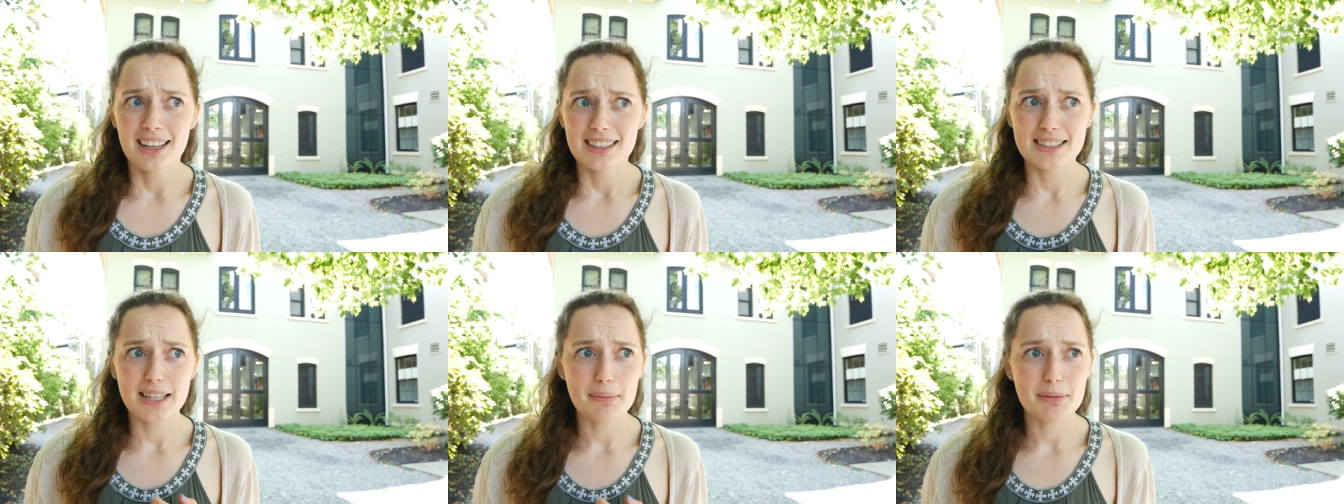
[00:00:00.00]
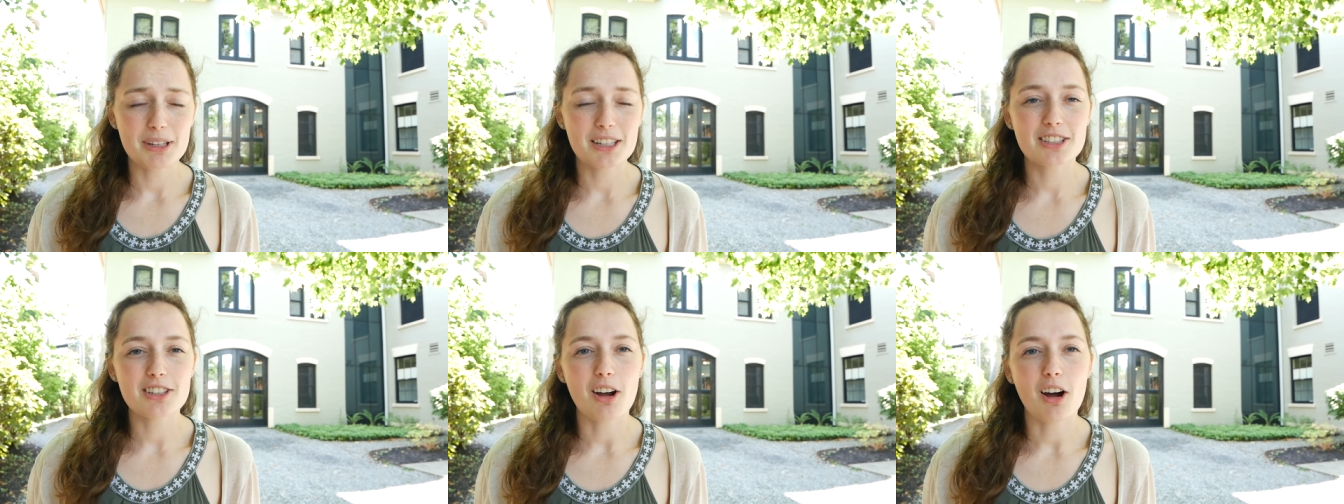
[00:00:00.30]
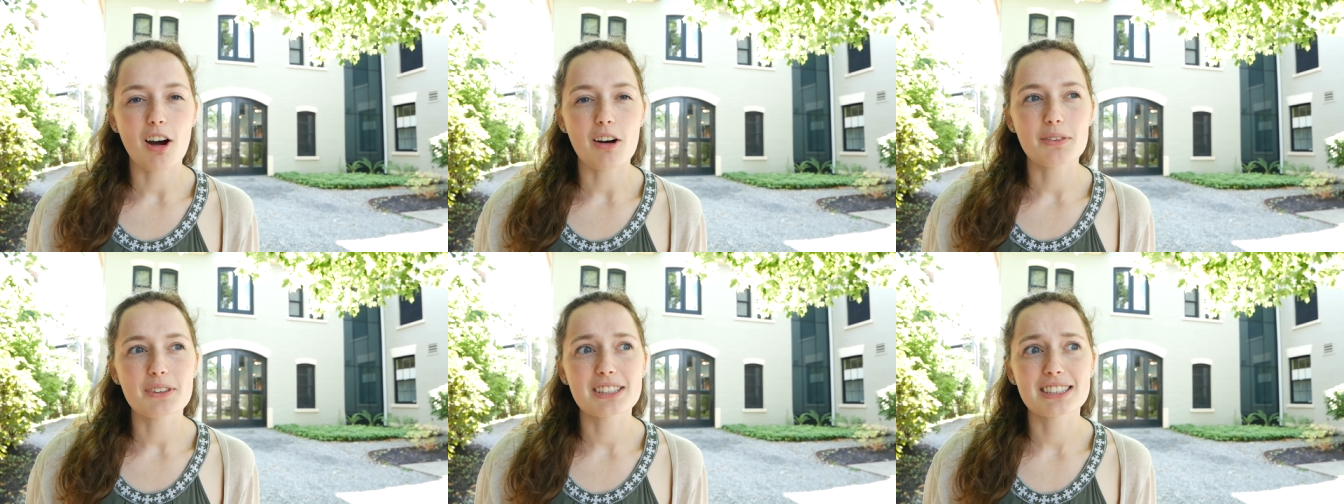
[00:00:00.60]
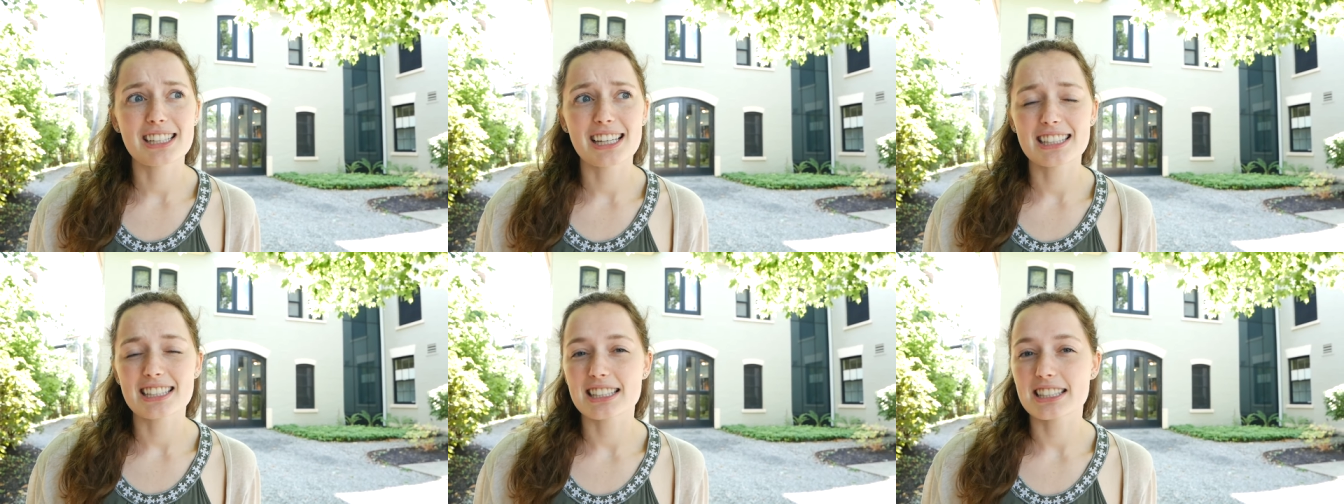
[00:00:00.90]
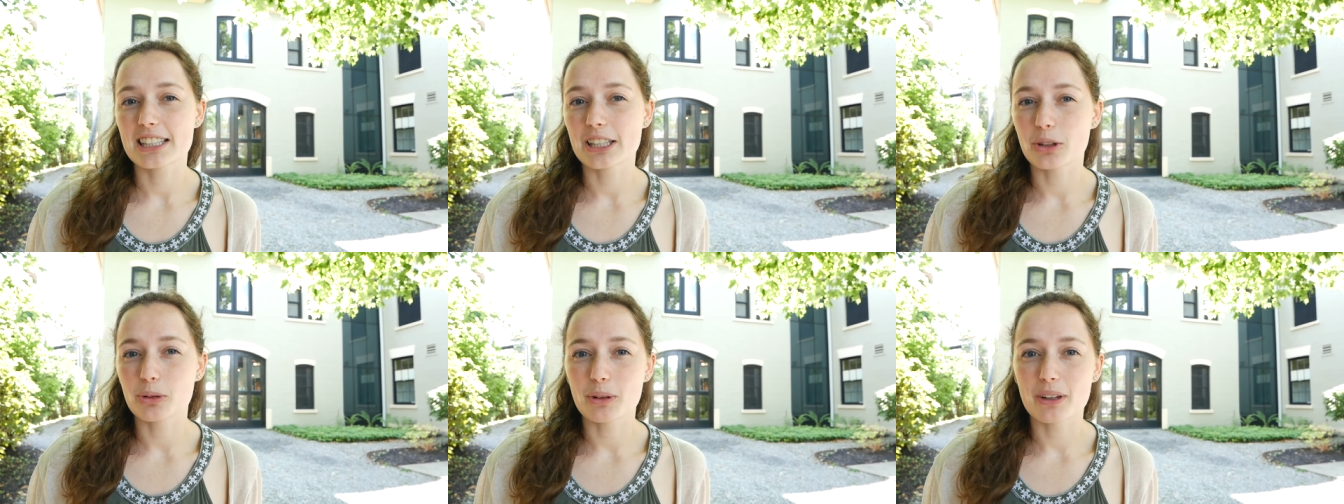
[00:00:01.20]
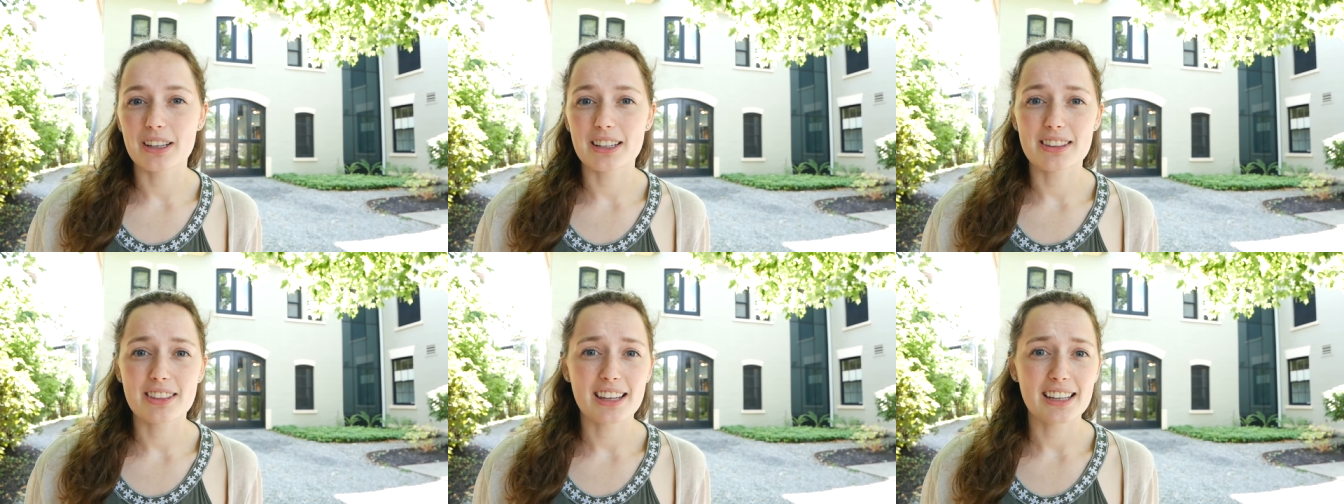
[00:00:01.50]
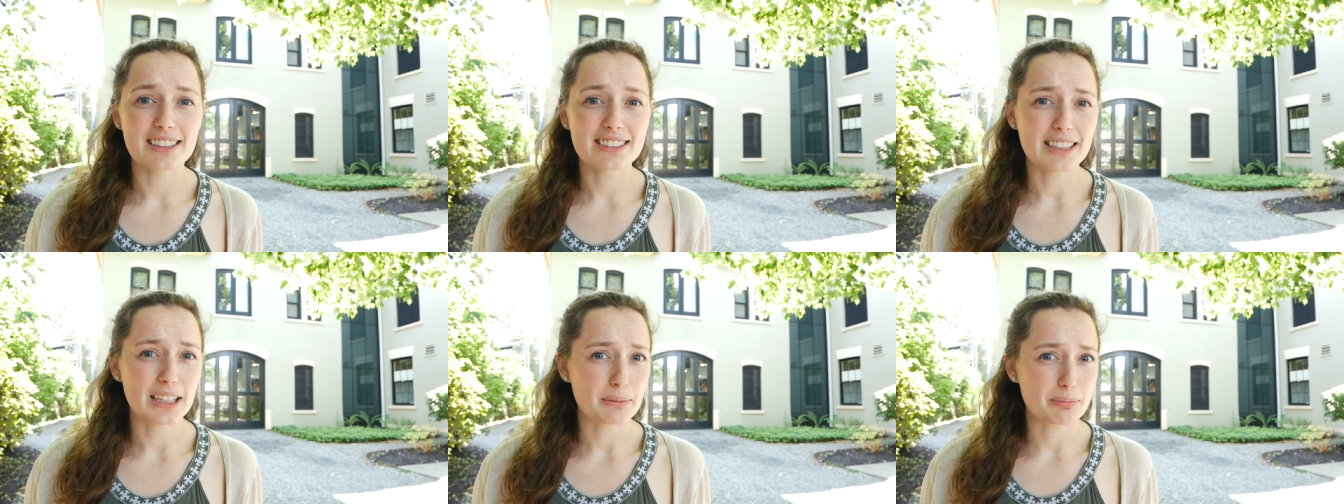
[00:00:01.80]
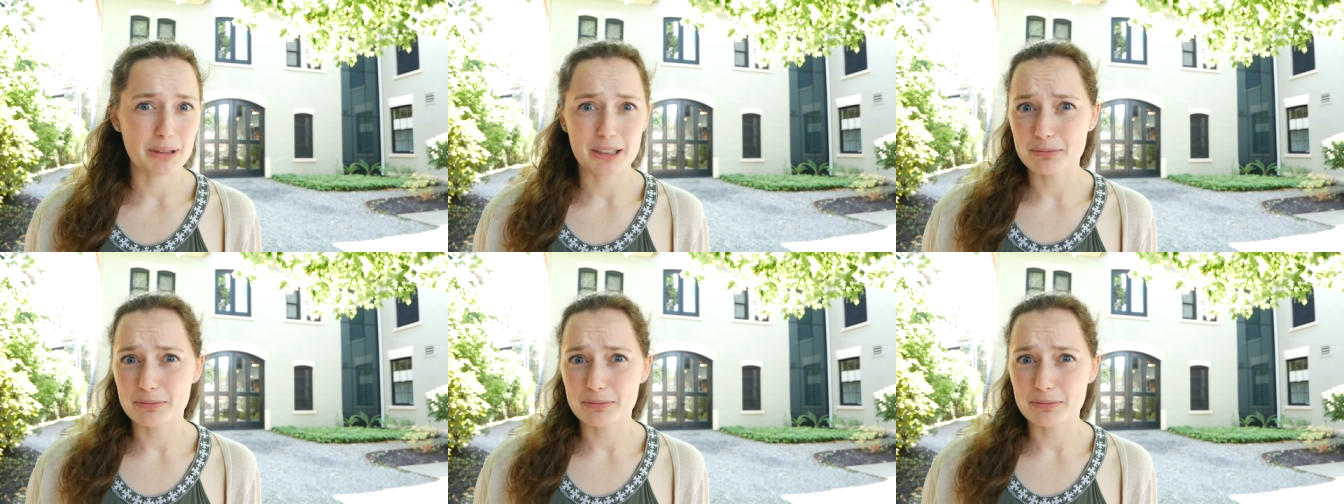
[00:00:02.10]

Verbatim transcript: Stepping into office, he had to deal with things like